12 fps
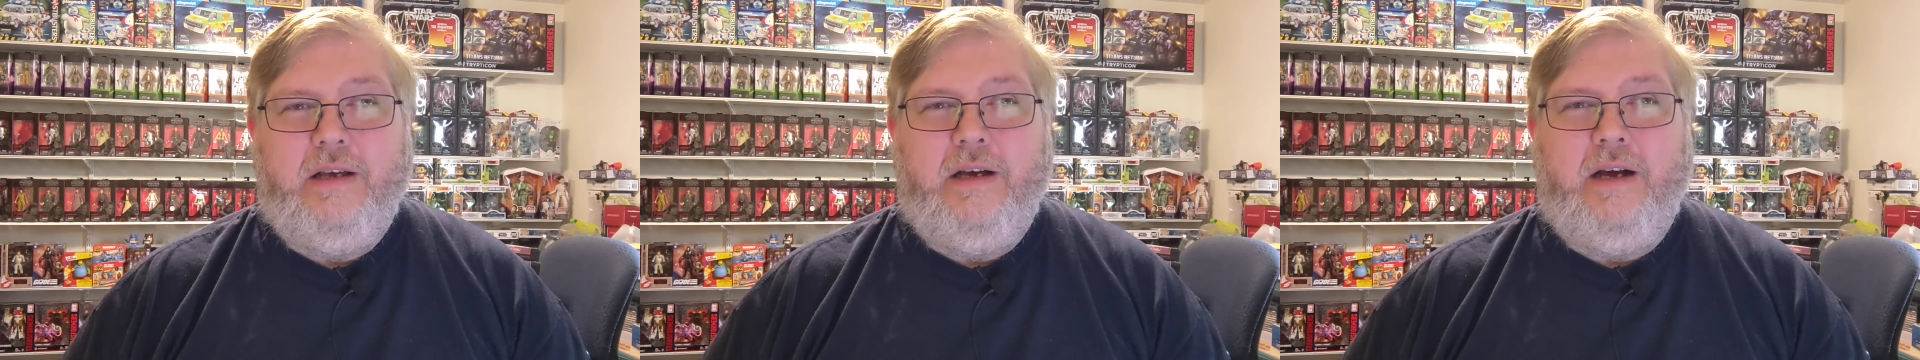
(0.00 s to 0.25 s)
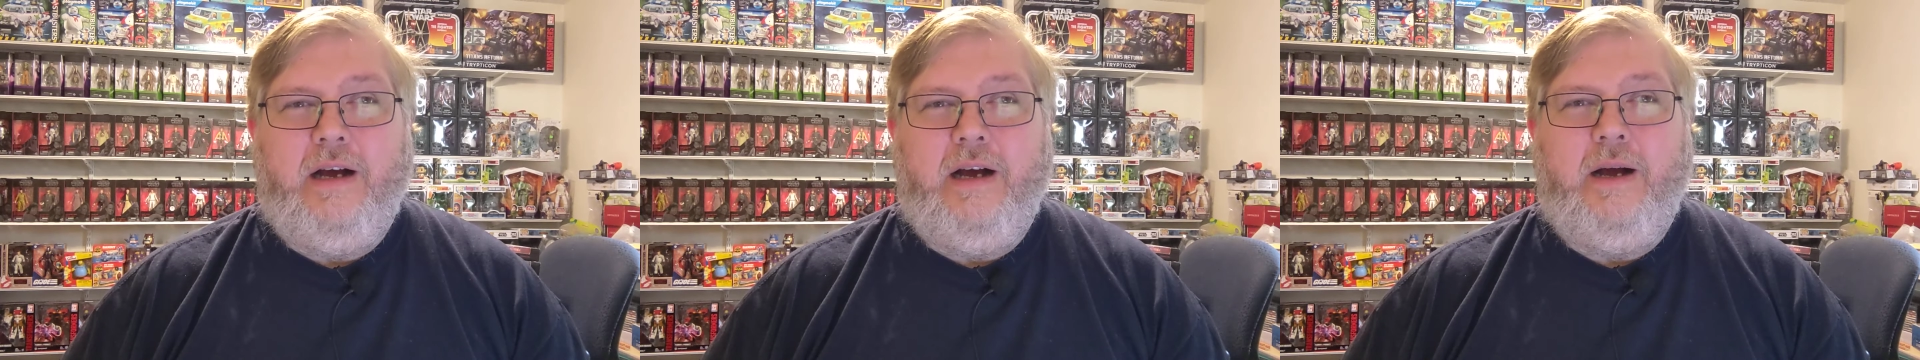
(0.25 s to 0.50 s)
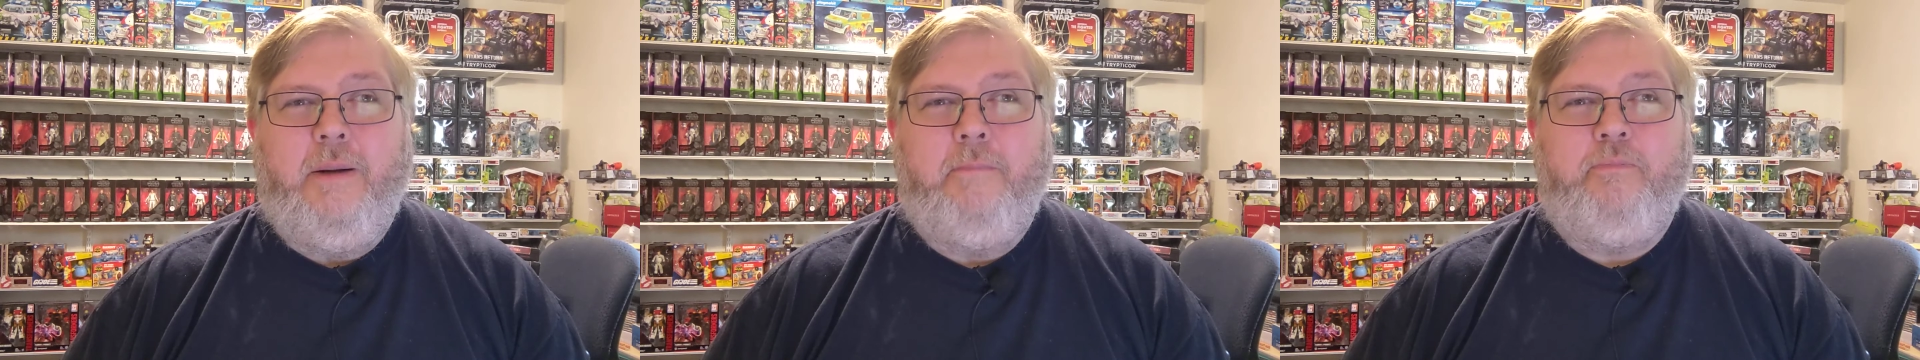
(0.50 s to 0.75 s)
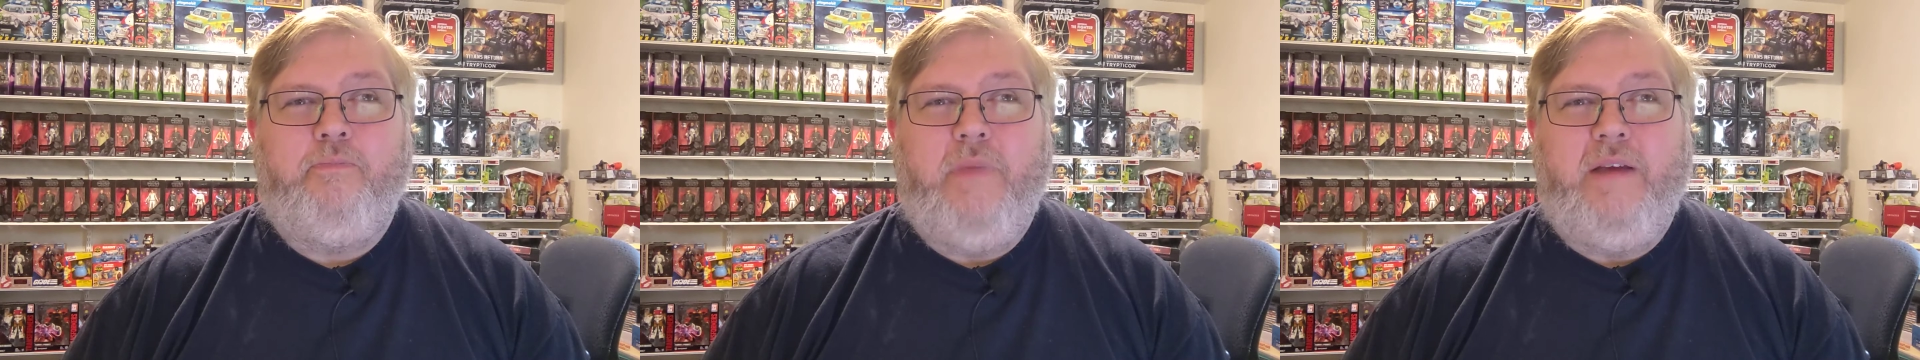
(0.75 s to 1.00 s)

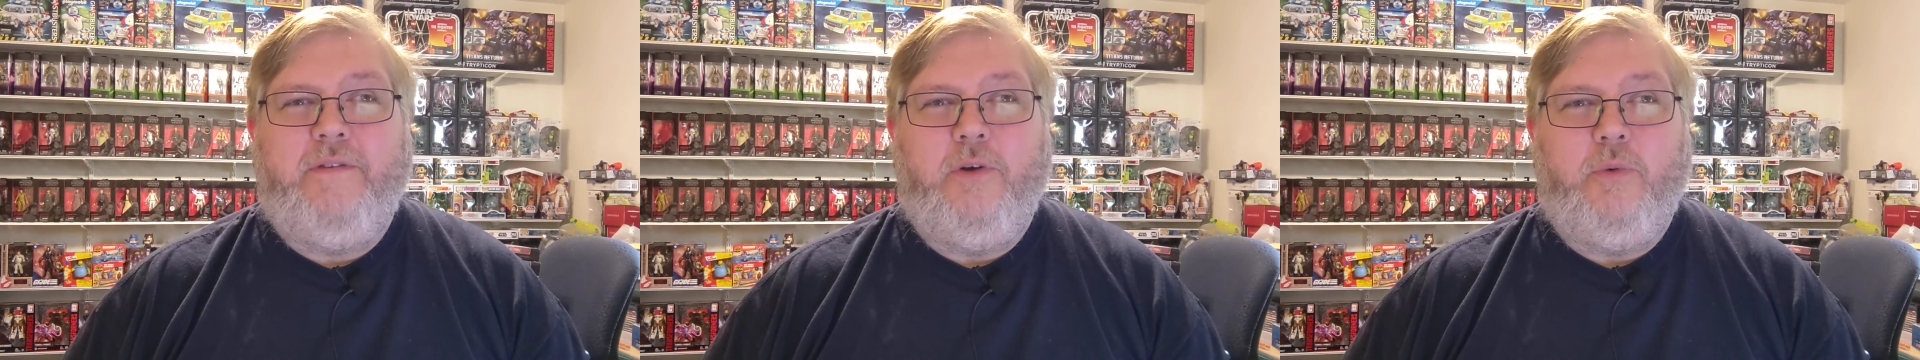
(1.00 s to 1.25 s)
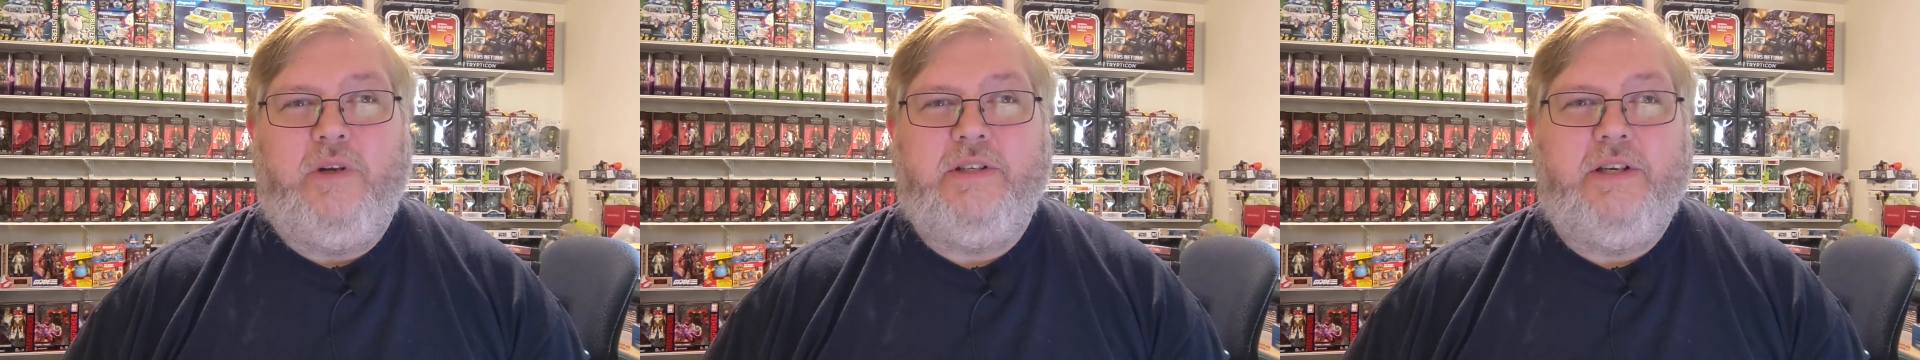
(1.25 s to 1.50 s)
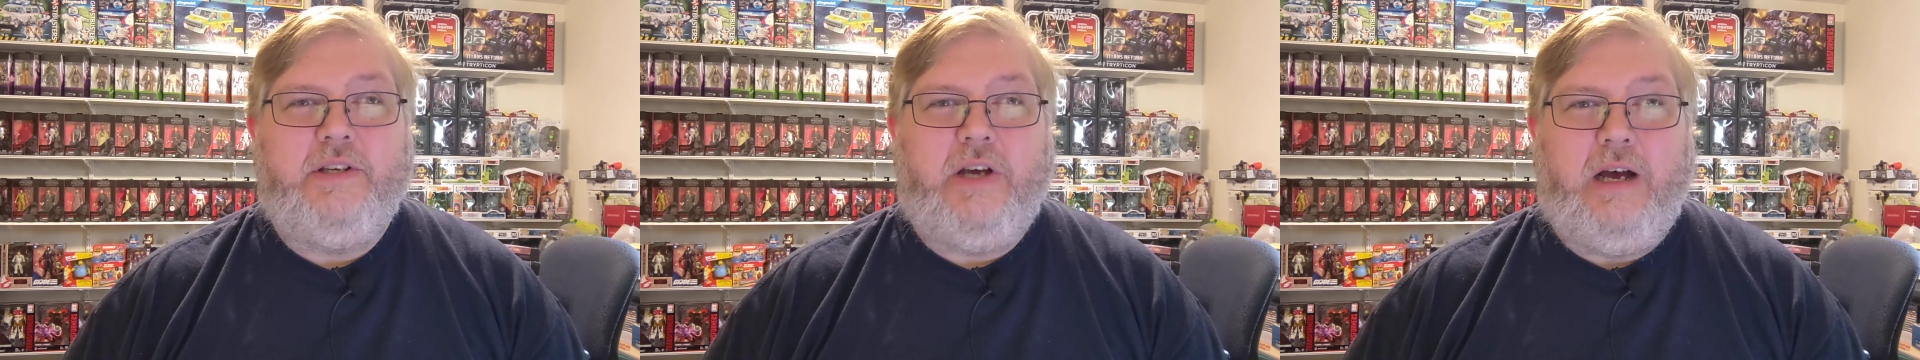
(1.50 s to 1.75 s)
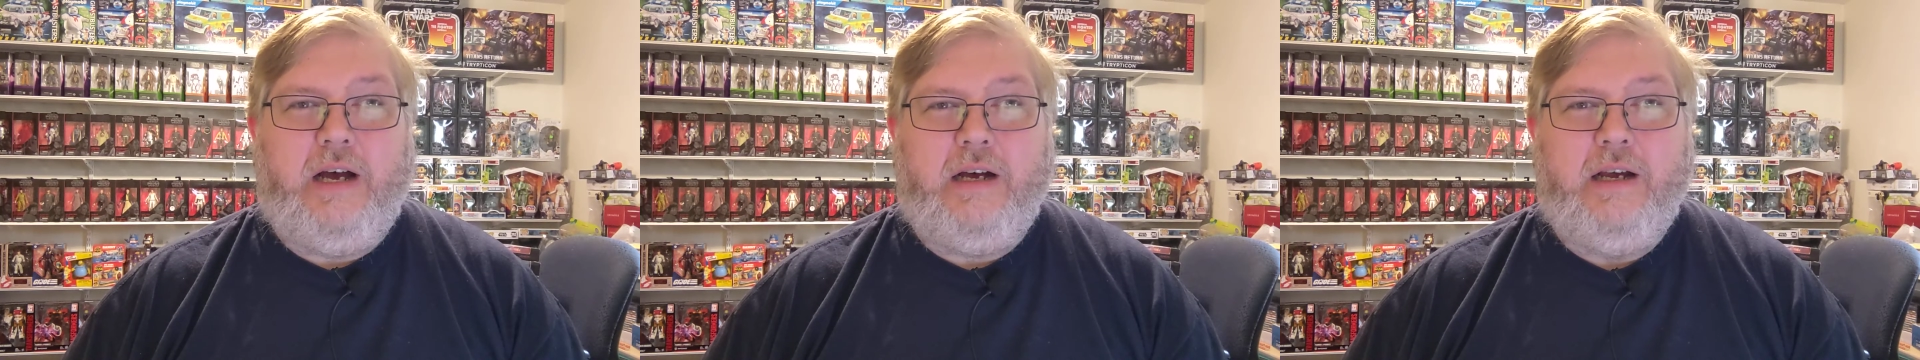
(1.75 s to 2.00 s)
Mayfeld wants to
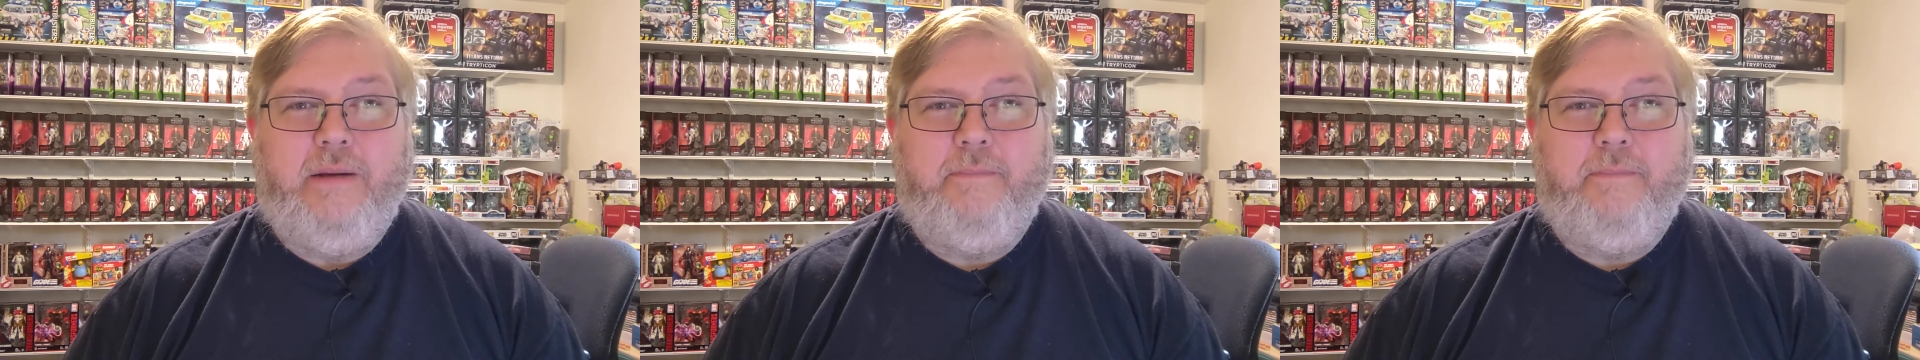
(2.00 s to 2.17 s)
talk,